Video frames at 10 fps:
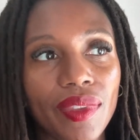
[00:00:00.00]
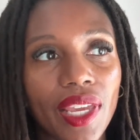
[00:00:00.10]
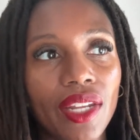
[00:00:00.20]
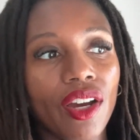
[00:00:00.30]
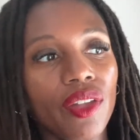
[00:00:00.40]

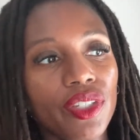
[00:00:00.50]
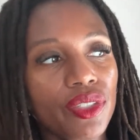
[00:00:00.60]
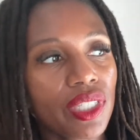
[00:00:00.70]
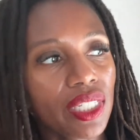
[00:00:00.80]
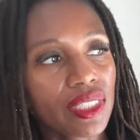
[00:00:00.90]
and all
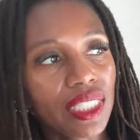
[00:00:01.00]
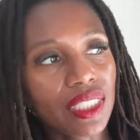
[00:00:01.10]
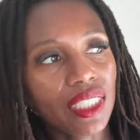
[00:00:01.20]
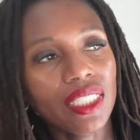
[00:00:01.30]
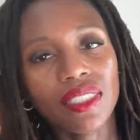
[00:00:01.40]
these things that
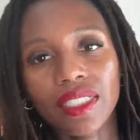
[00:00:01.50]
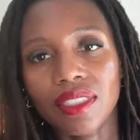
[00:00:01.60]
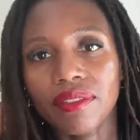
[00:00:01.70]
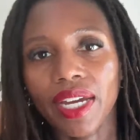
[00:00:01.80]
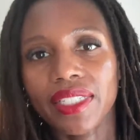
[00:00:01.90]

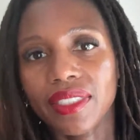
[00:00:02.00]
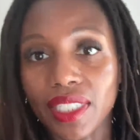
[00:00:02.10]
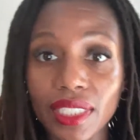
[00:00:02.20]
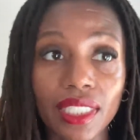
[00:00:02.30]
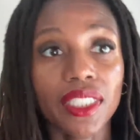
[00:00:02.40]
de-incentivize
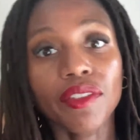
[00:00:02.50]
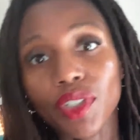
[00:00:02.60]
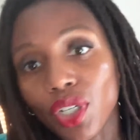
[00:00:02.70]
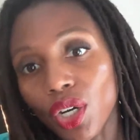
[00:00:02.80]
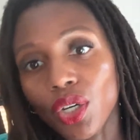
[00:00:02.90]
needing to leave
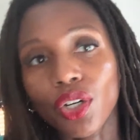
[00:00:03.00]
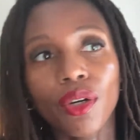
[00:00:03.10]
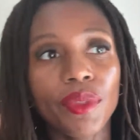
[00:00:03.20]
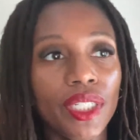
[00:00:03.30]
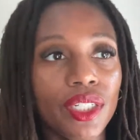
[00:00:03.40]
your
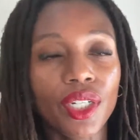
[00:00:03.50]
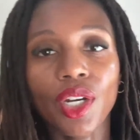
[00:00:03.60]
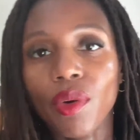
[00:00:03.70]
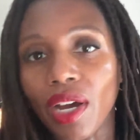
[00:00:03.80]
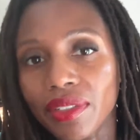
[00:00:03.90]
home, needing to
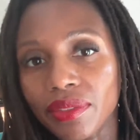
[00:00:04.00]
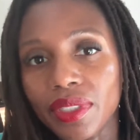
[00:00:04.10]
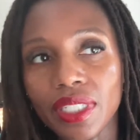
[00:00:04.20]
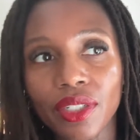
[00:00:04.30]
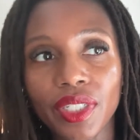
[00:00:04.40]
go out and
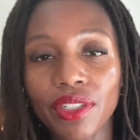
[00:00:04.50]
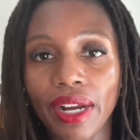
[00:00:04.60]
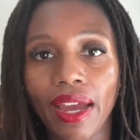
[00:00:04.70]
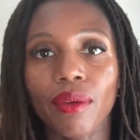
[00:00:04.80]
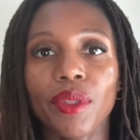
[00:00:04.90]

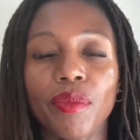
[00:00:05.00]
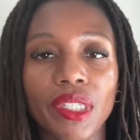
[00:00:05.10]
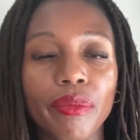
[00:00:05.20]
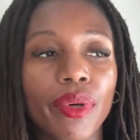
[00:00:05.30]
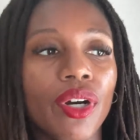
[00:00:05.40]
interact with
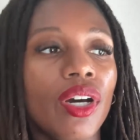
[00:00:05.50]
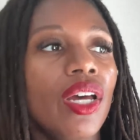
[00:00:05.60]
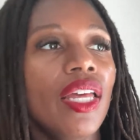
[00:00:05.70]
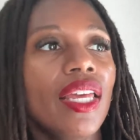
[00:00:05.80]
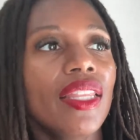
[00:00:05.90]
people,
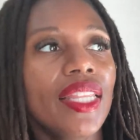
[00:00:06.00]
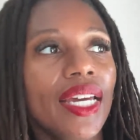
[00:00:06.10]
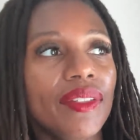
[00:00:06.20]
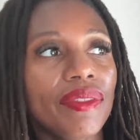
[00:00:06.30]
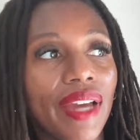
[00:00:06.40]

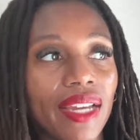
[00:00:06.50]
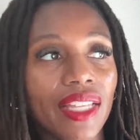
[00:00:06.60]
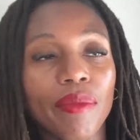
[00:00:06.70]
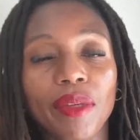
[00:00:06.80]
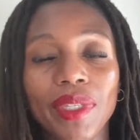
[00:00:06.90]
that in fact
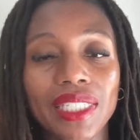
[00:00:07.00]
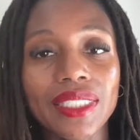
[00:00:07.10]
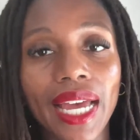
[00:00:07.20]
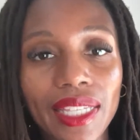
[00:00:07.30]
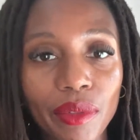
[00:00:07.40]
that might be
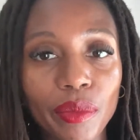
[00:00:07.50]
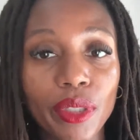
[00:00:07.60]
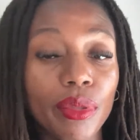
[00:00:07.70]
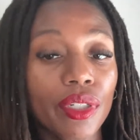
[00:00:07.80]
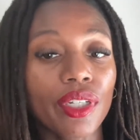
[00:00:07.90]
exactly what
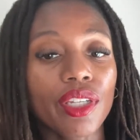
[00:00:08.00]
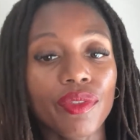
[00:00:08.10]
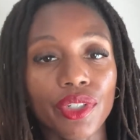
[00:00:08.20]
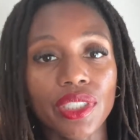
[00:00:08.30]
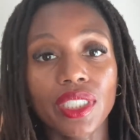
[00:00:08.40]
people are looking
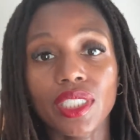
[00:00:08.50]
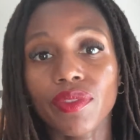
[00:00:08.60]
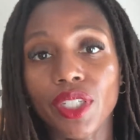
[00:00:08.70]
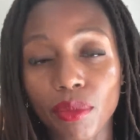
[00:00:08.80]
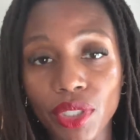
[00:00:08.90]
for, a sense
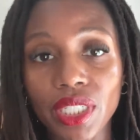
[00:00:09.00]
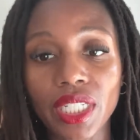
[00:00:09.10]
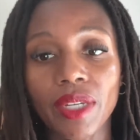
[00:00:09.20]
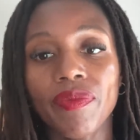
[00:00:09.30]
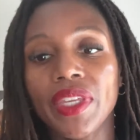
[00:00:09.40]
of
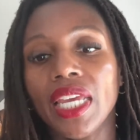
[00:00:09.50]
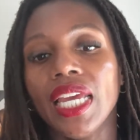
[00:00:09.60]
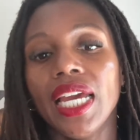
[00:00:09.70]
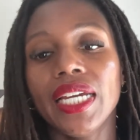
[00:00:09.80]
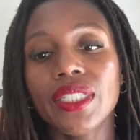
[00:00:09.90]
community.
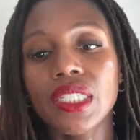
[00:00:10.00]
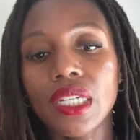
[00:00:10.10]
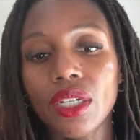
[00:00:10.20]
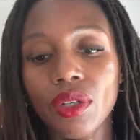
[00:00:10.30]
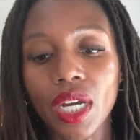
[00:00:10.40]
And
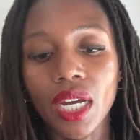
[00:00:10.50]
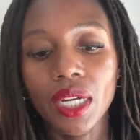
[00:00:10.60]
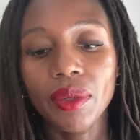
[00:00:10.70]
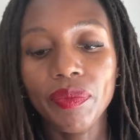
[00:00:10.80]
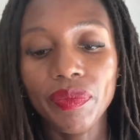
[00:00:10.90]
so
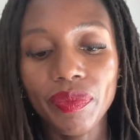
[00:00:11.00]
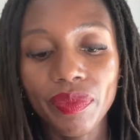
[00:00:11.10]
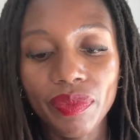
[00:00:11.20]
on